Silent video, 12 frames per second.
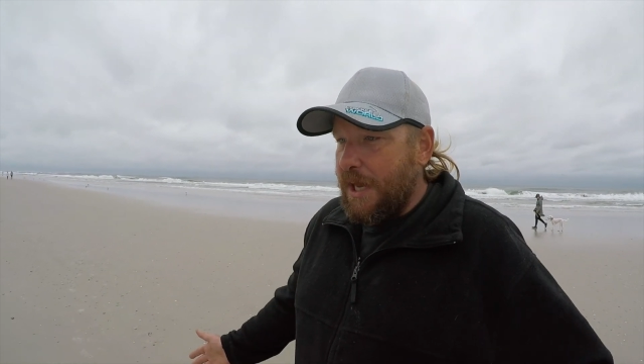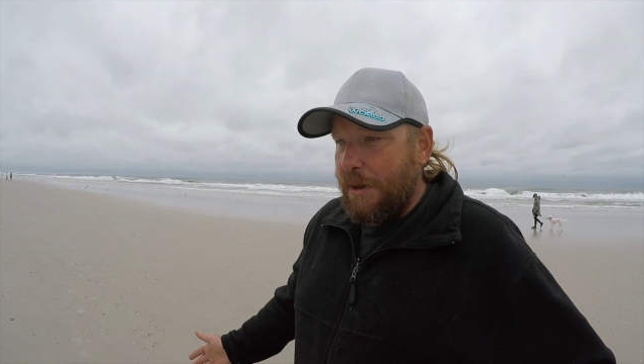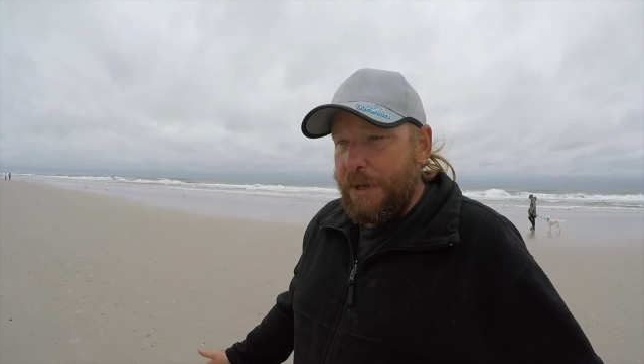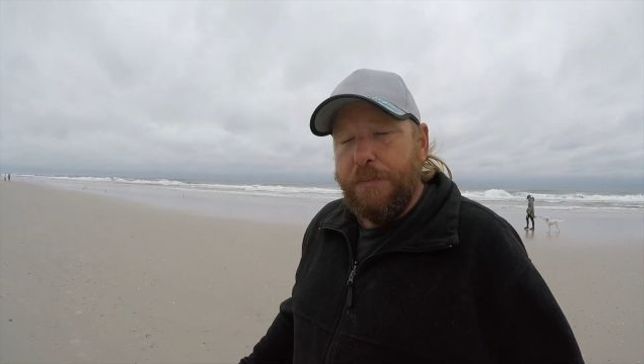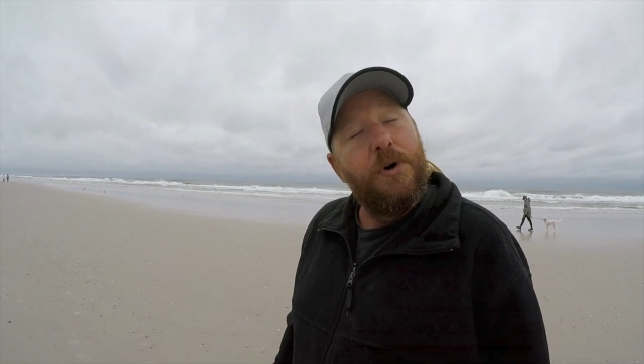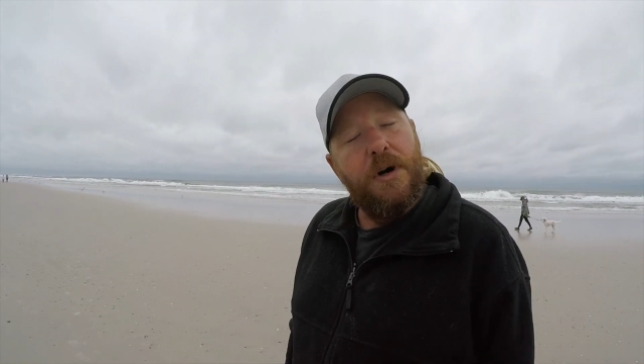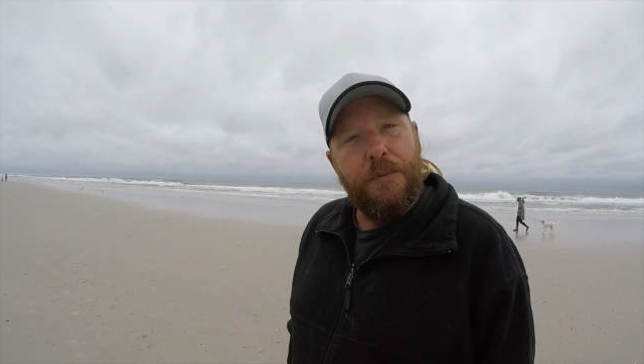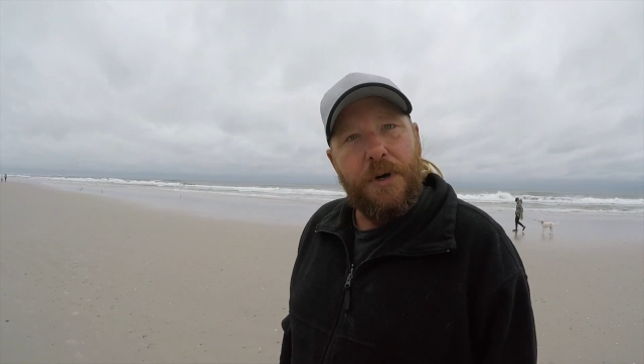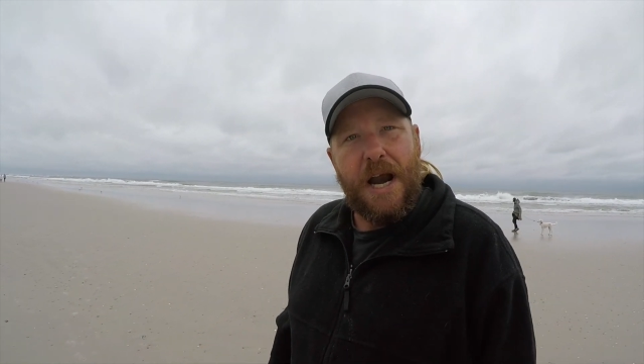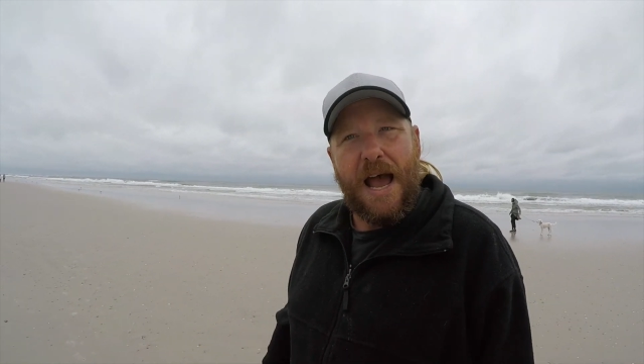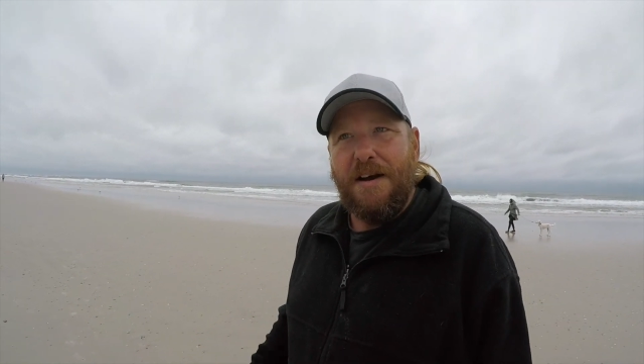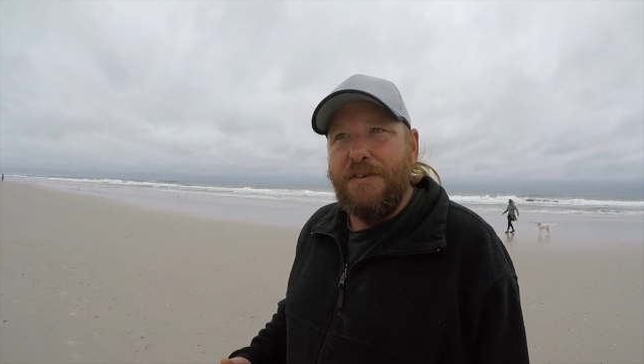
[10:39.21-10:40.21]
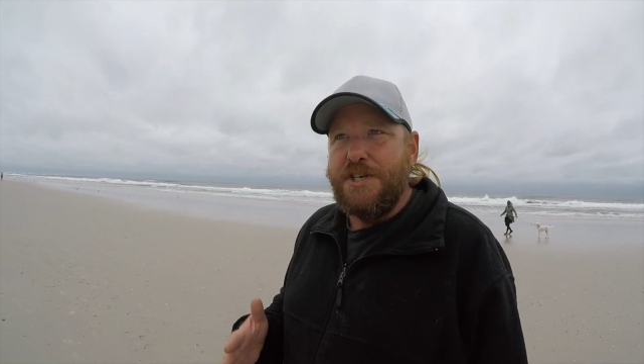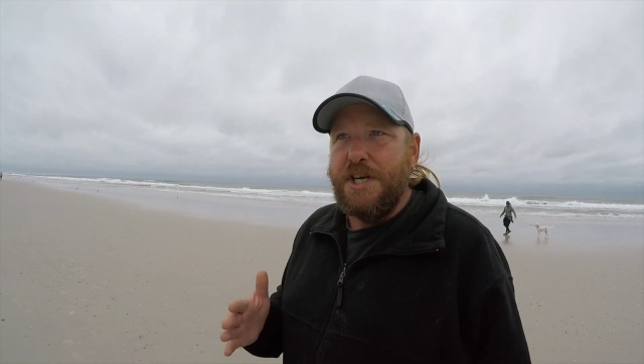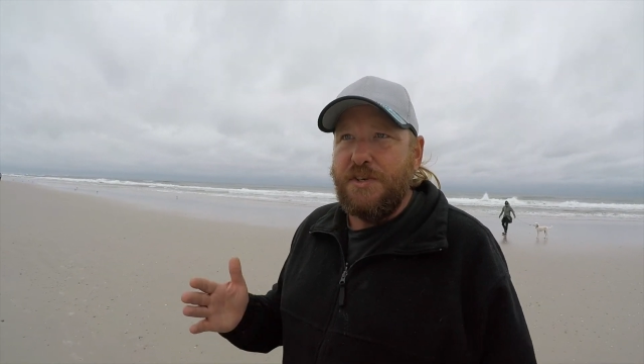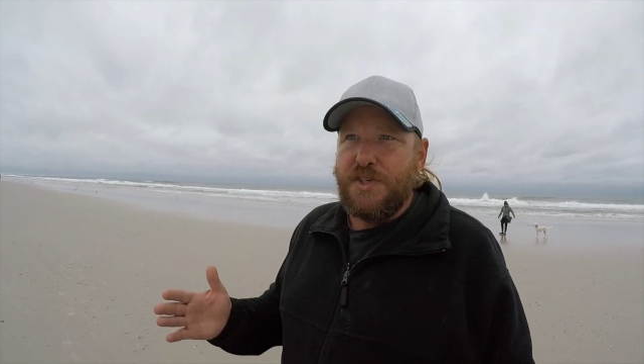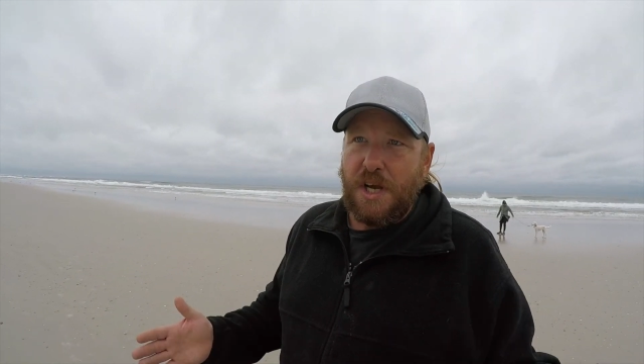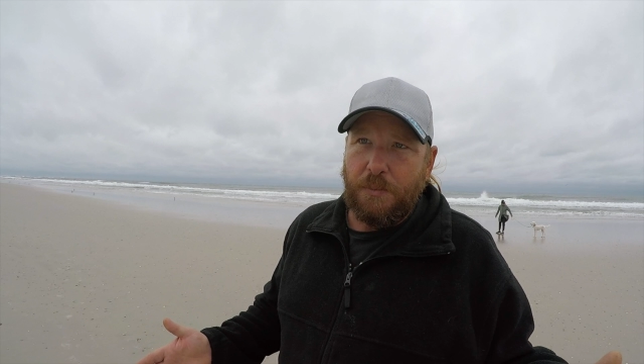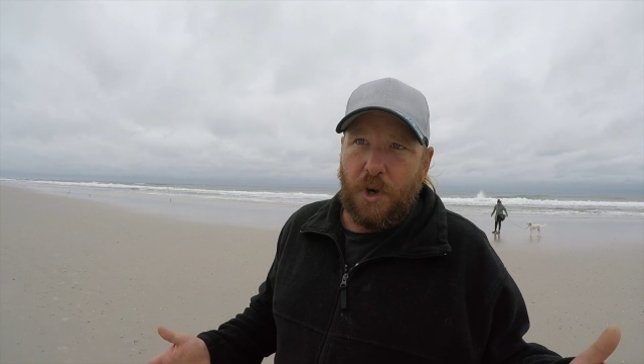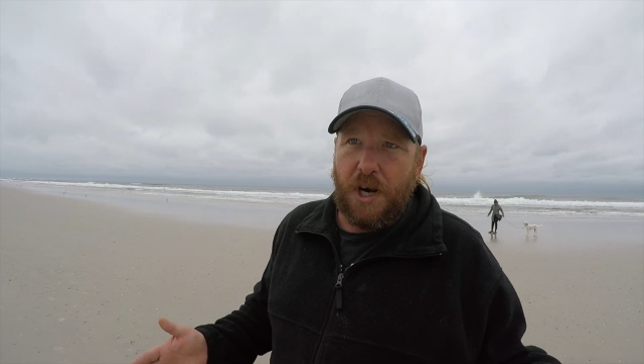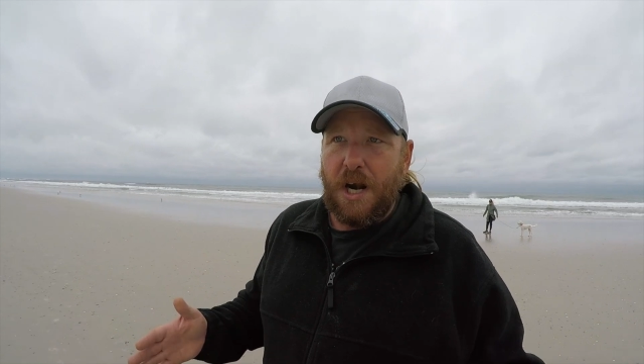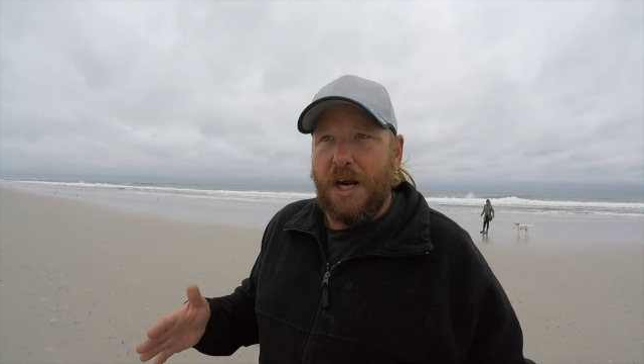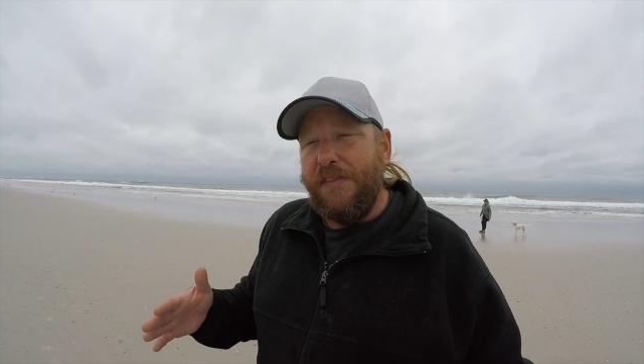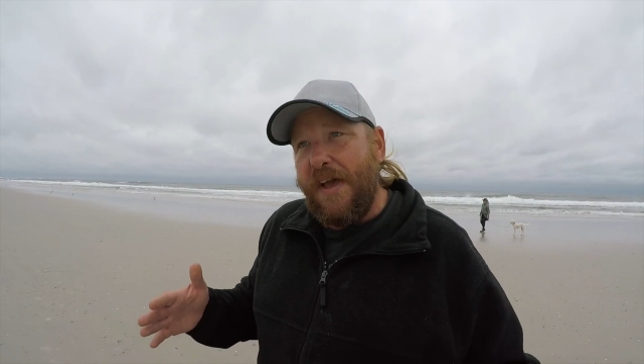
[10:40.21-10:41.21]
I mean, we're averaging
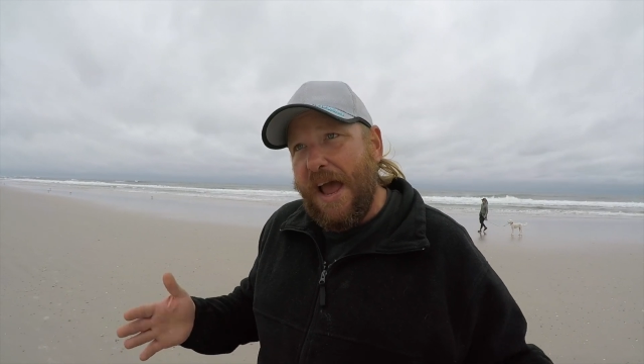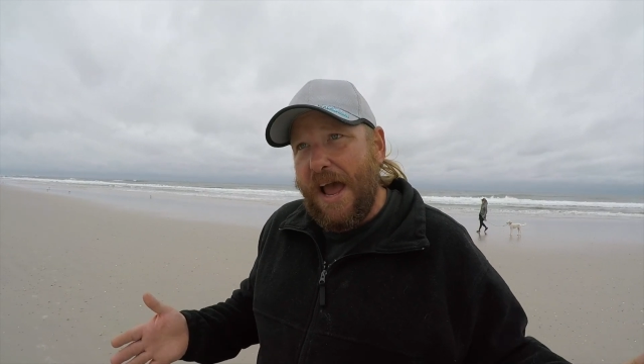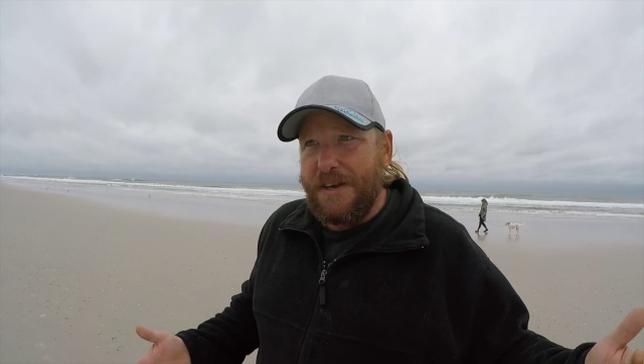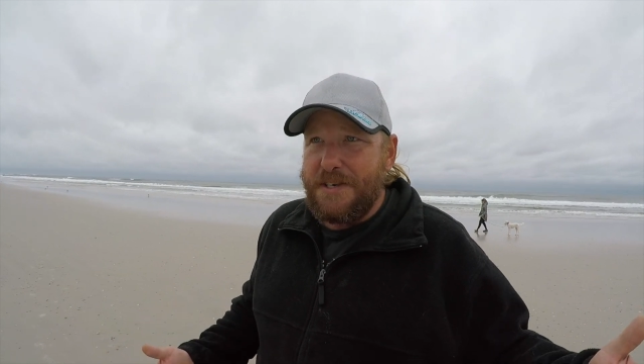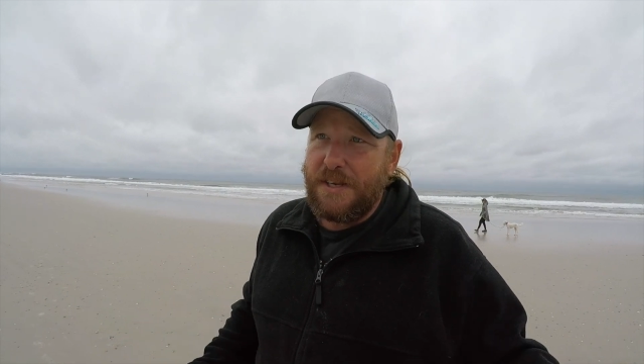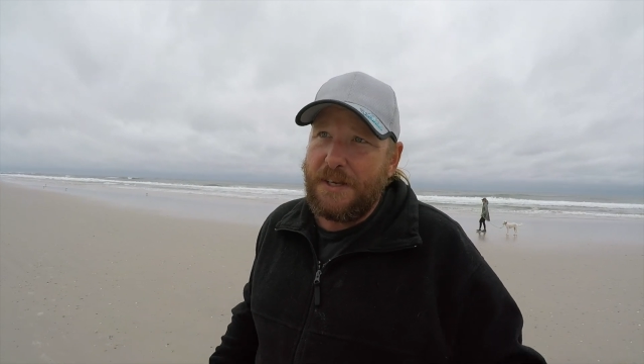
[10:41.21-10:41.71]
somewhere in that,